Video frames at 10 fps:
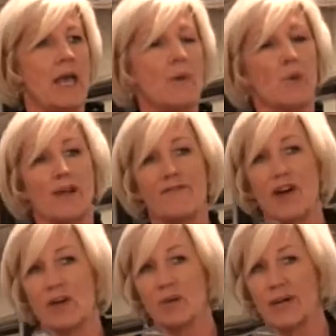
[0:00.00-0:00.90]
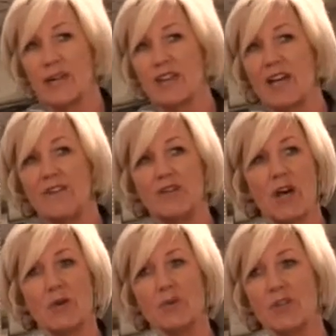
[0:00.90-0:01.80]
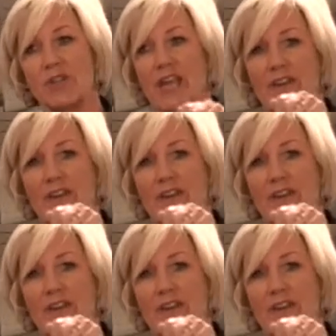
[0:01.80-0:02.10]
And when I file grand theft, not only do they